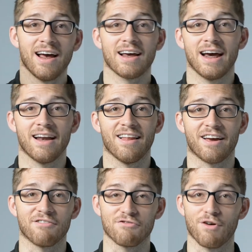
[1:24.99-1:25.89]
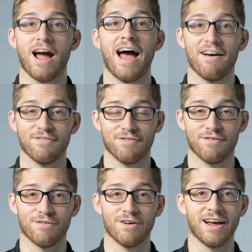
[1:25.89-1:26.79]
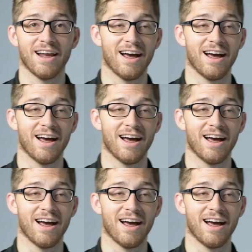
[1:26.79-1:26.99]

kind of like a giraffe, right?